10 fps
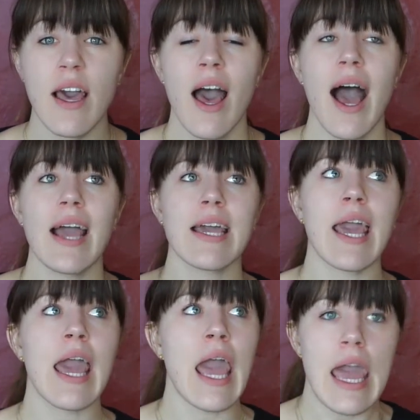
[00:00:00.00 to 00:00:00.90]
I
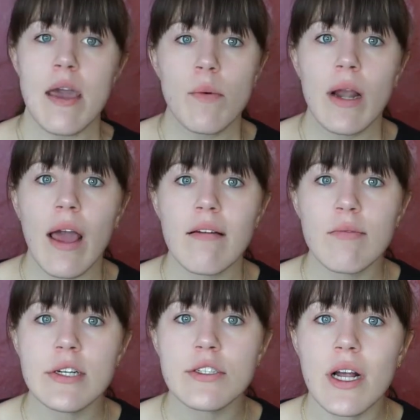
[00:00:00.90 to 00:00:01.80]
hate when I have
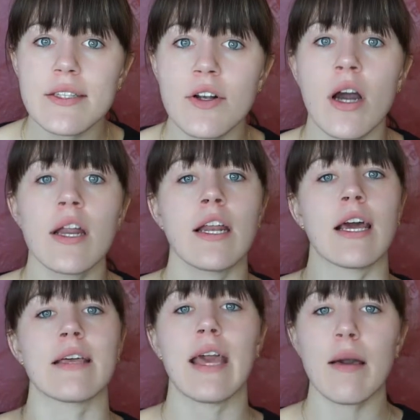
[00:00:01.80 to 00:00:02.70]
moisturizer on and
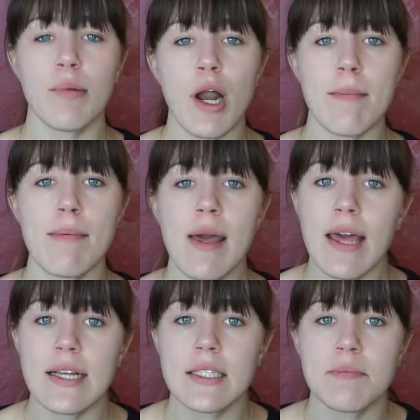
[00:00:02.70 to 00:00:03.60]
I can't put on my
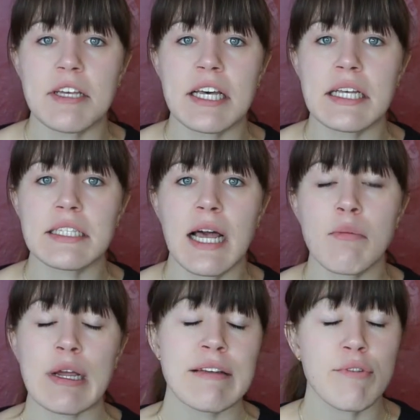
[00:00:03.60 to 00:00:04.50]
pants because I'm
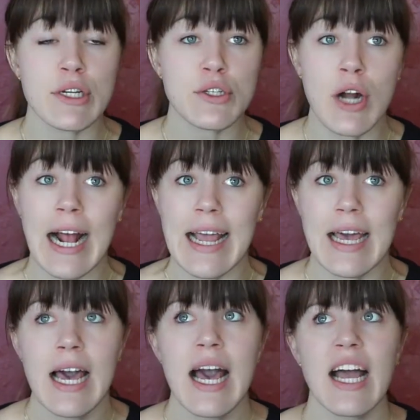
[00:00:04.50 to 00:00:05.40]
waiting for it to dry.